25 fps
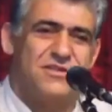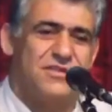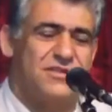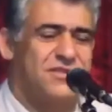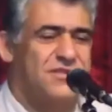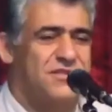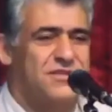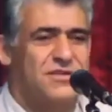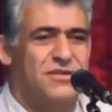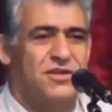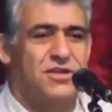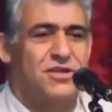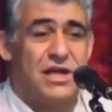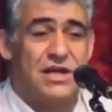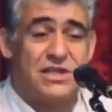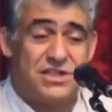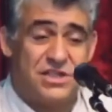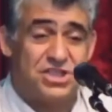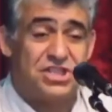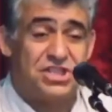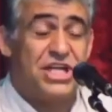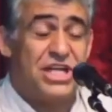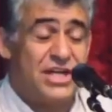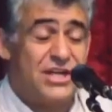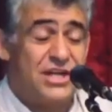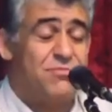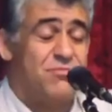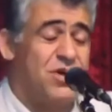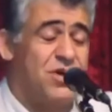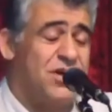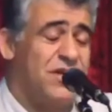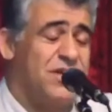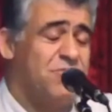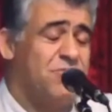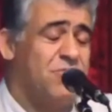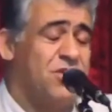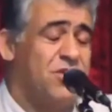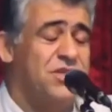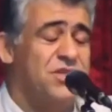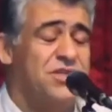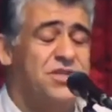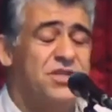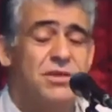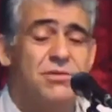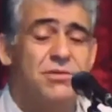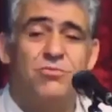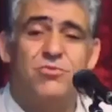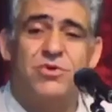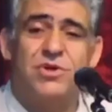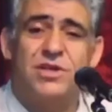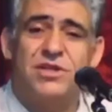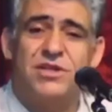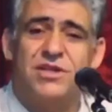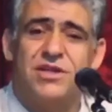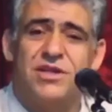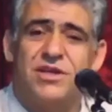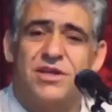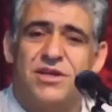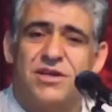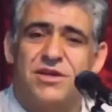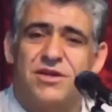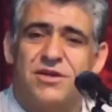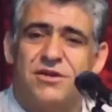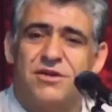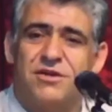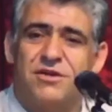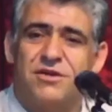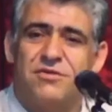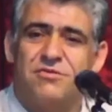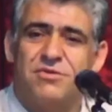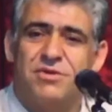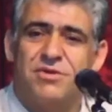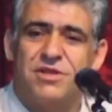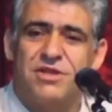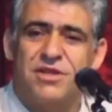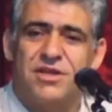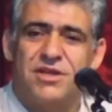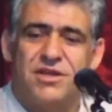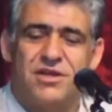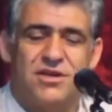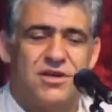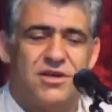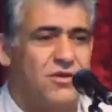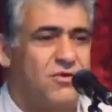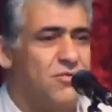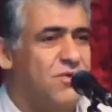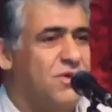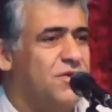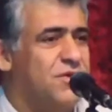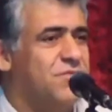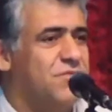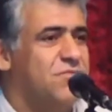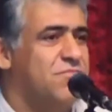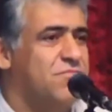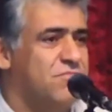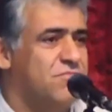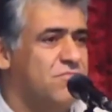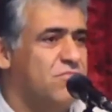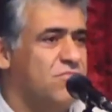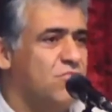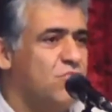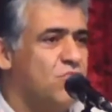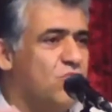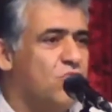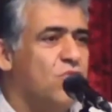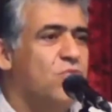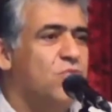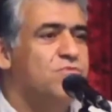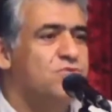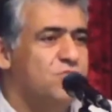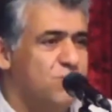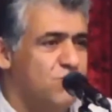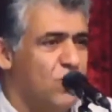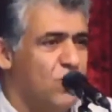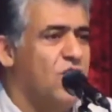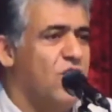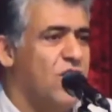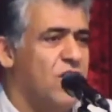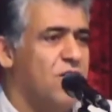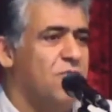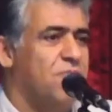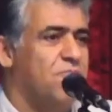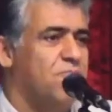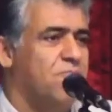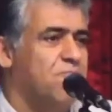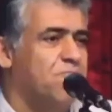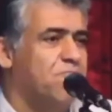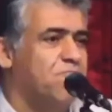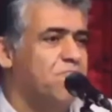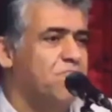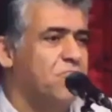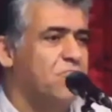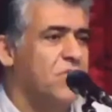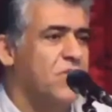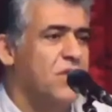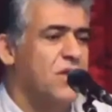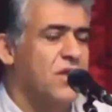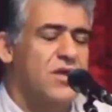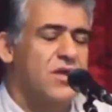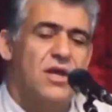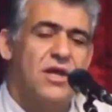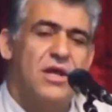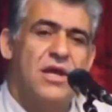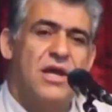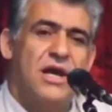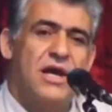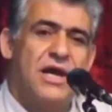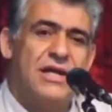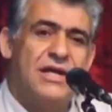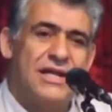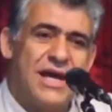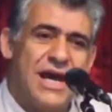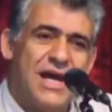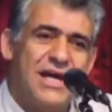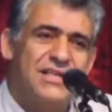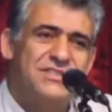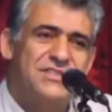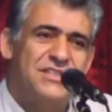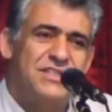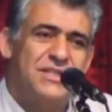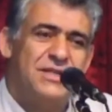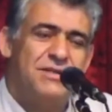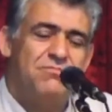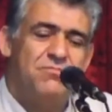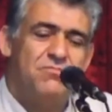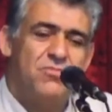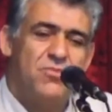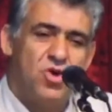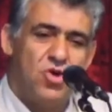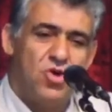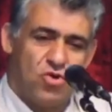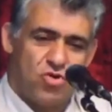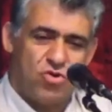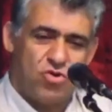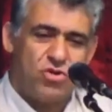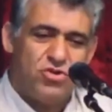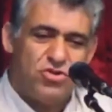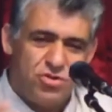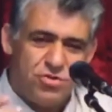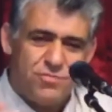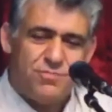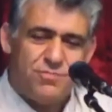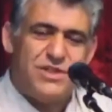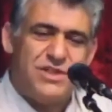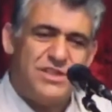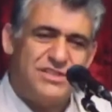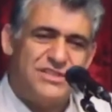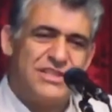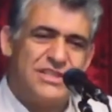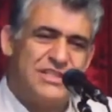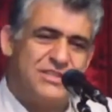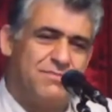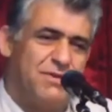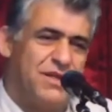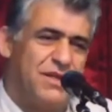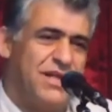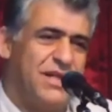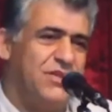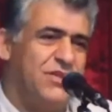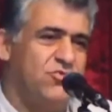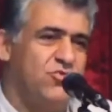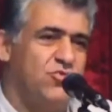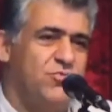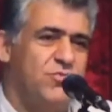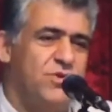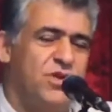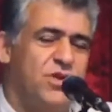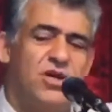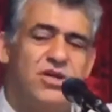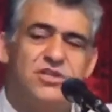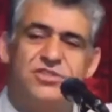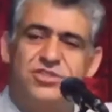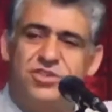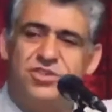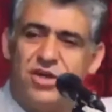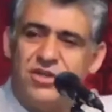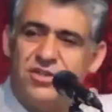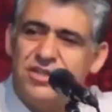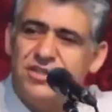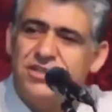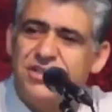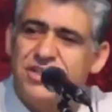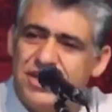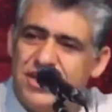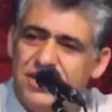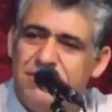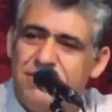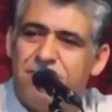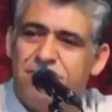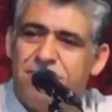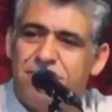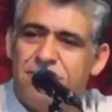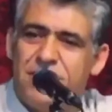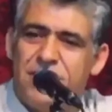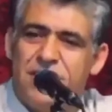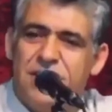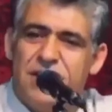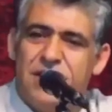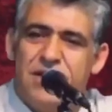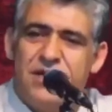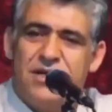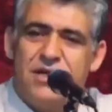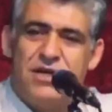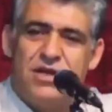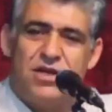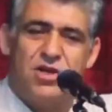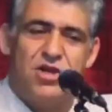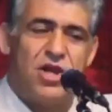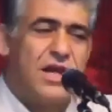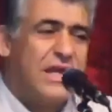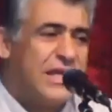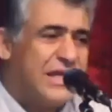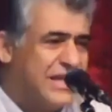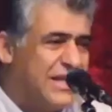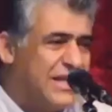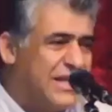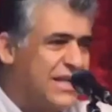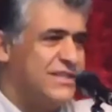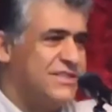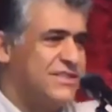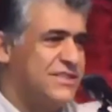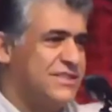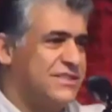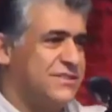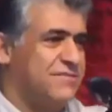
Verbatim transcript: uh, and shared my my dream with uh, with our group's mullah and asked him could you please explain to me I saw the dream like this